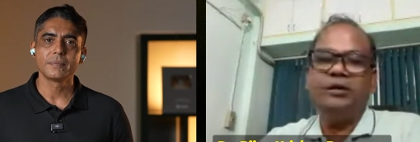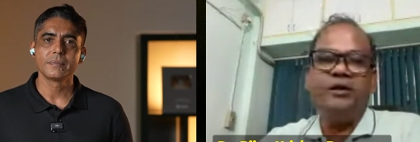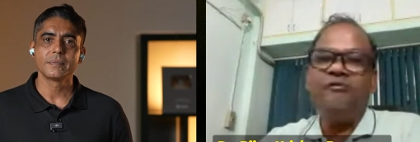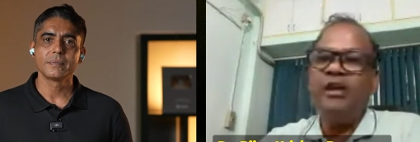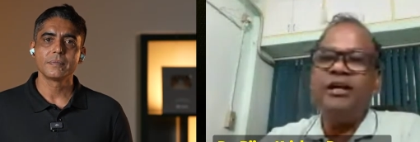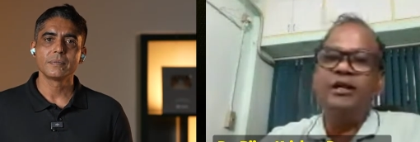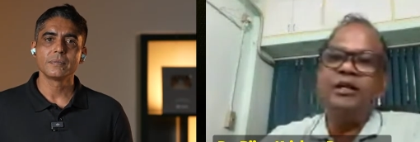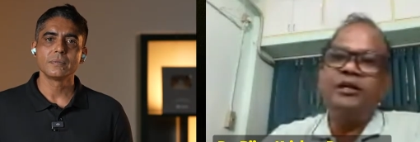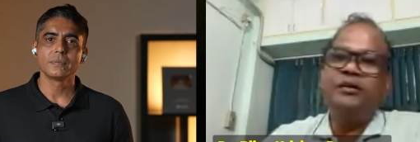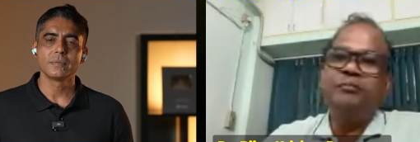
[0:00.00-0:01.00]

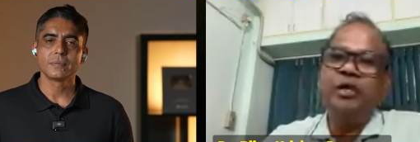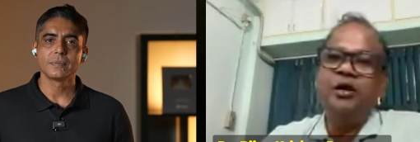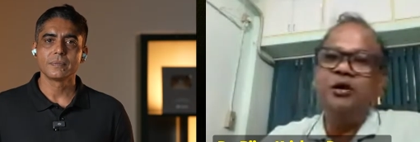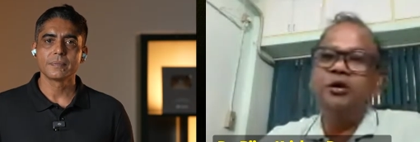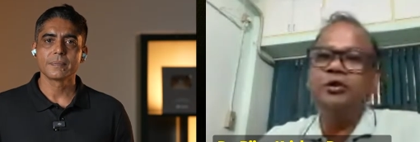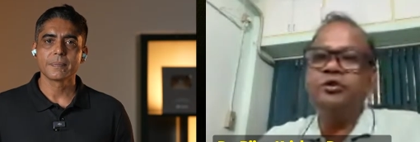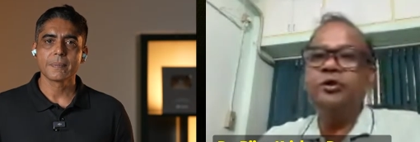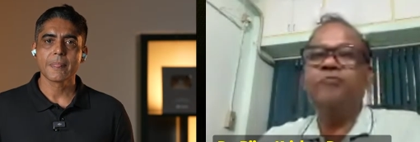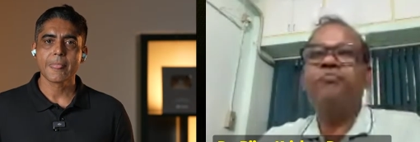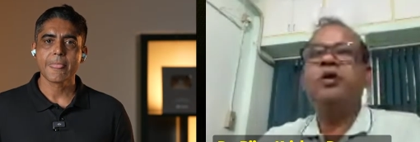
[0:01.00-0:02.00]
Speaker 1: Definitely, because
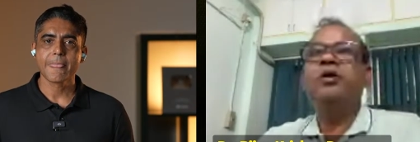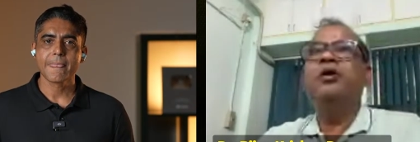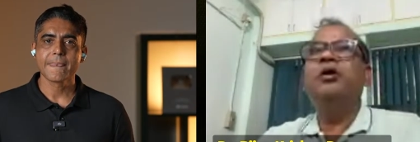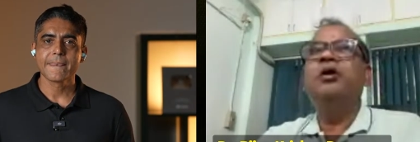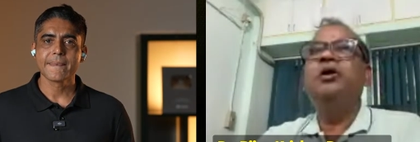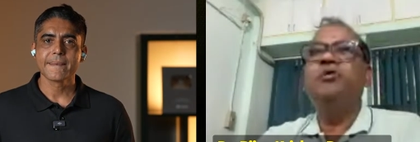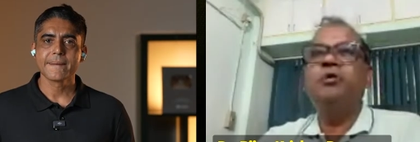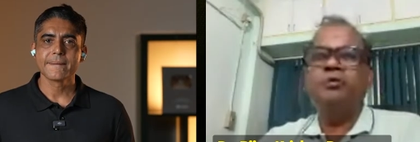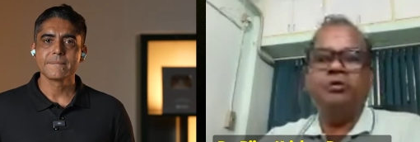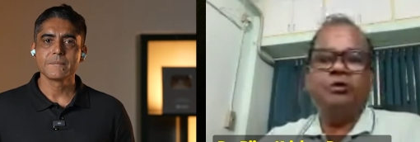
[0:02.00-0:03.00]
you
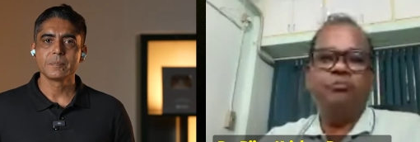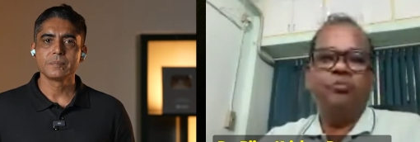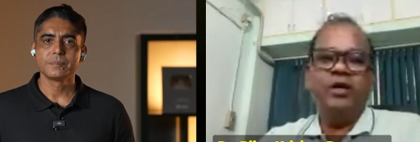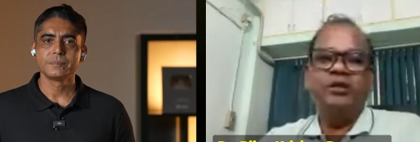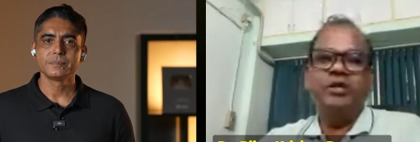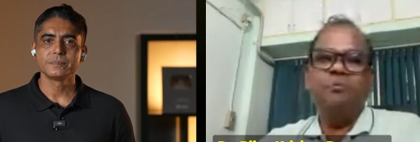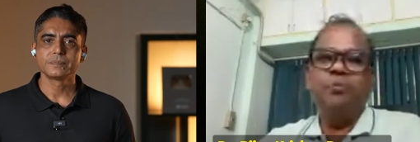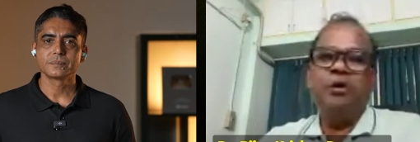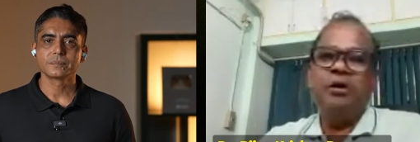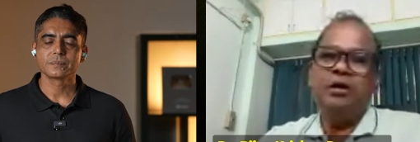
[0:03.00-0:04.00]
know, uh, for
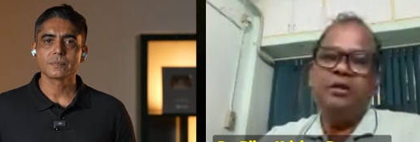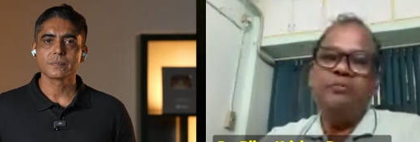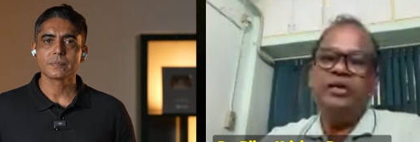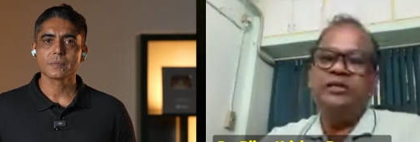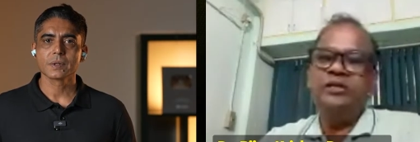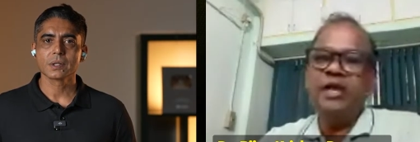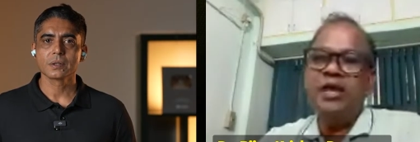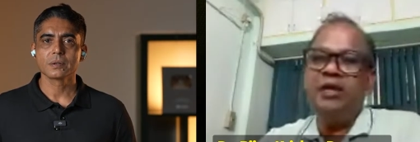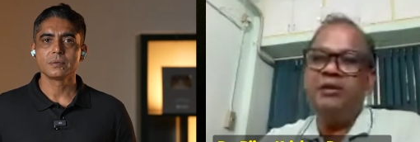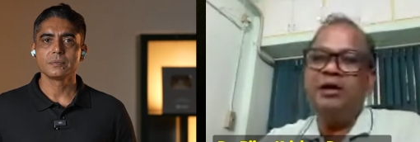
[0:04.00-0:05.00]
example, if I
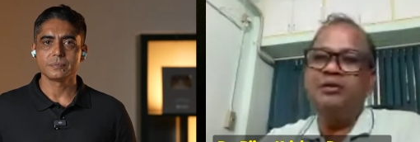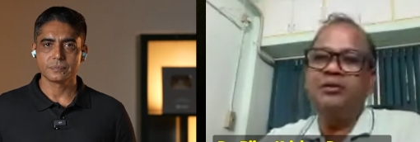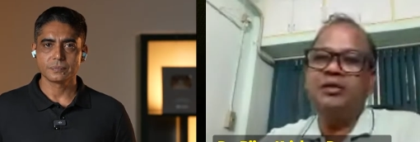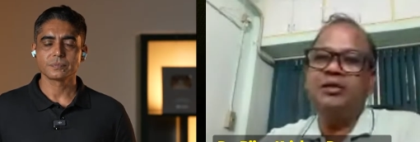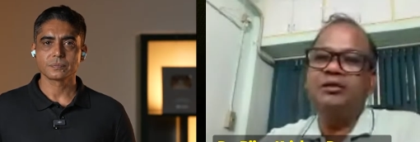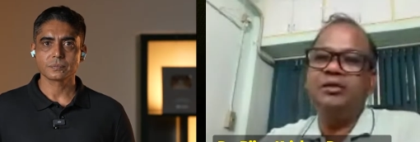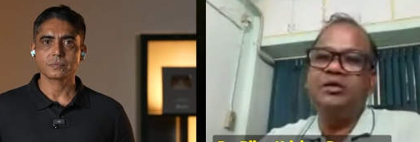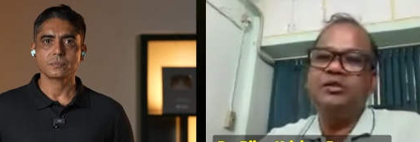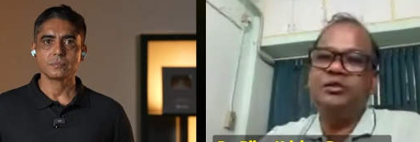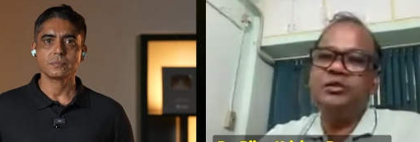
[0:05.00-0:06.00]
say that uh,
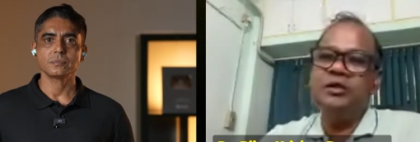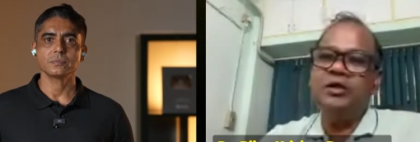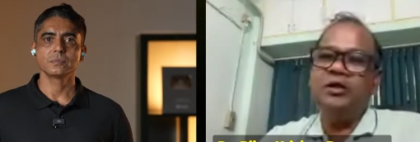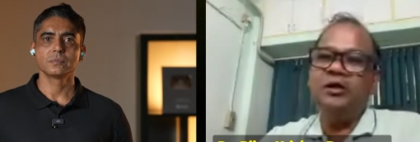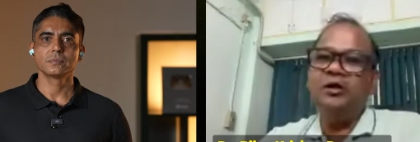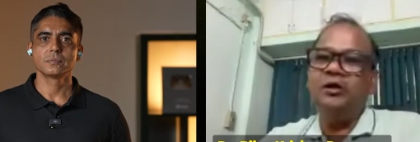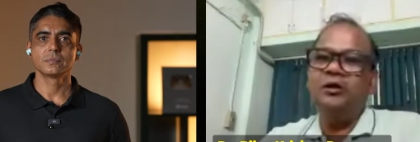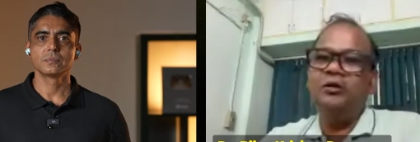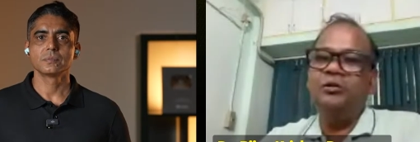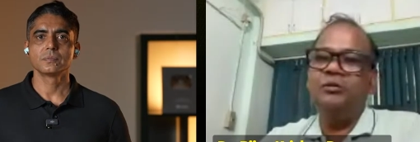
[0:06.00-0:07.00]
this
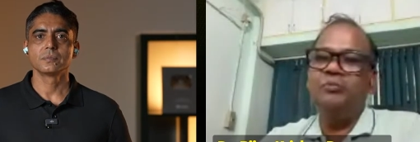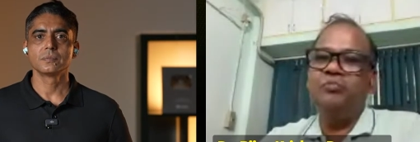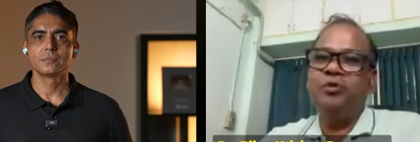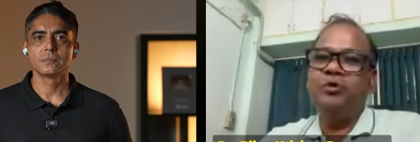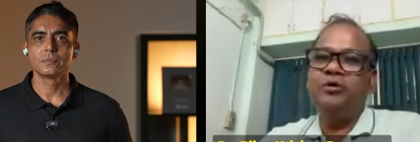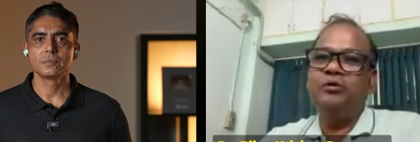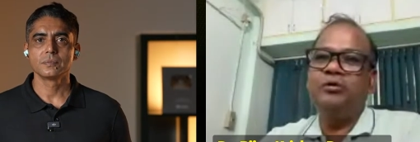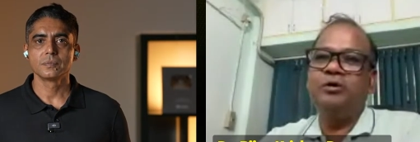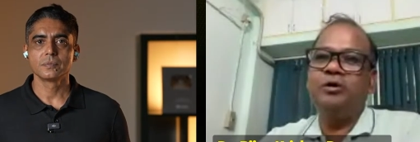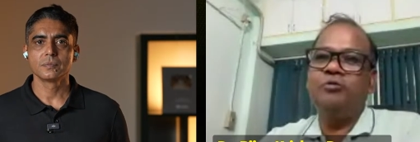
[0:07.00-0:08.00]
uh,
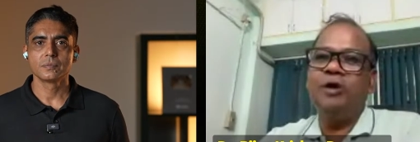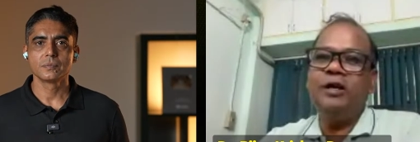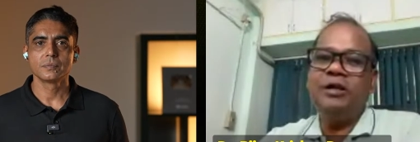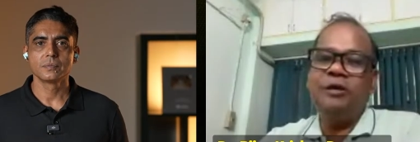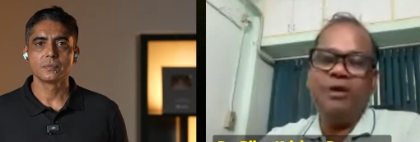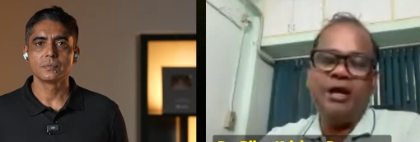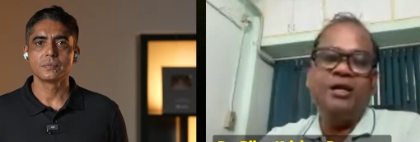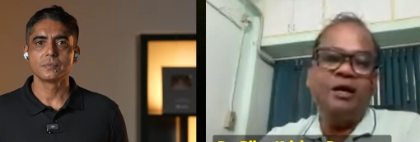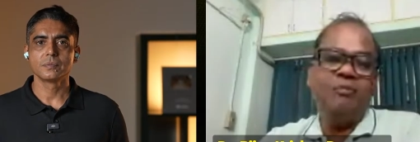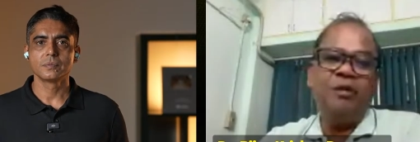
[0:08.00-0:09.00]
quantum
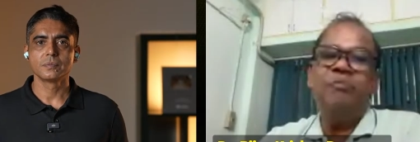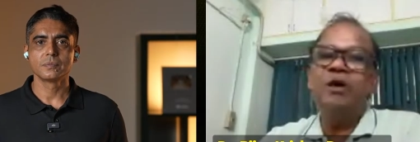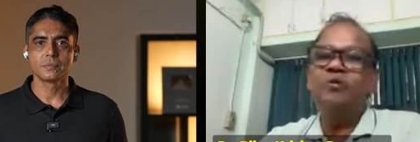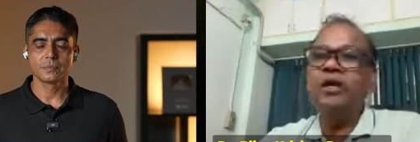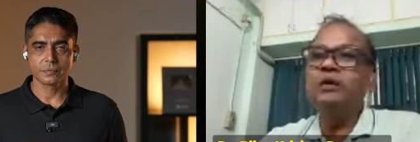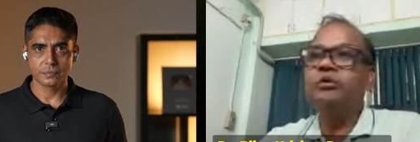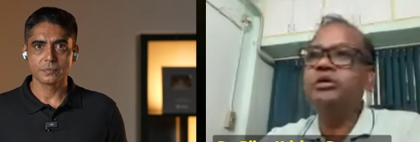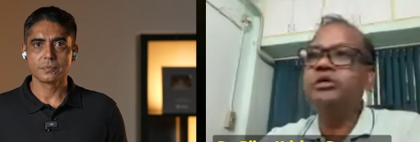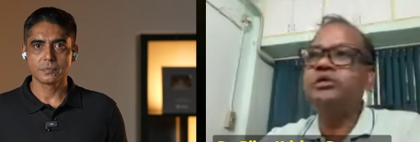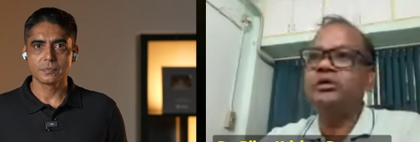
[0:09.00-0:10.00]
random number, when you
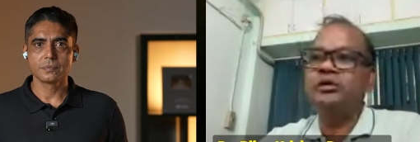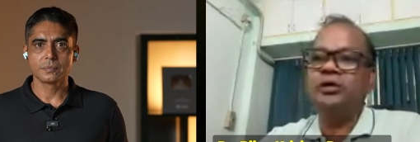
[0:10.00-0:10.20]
just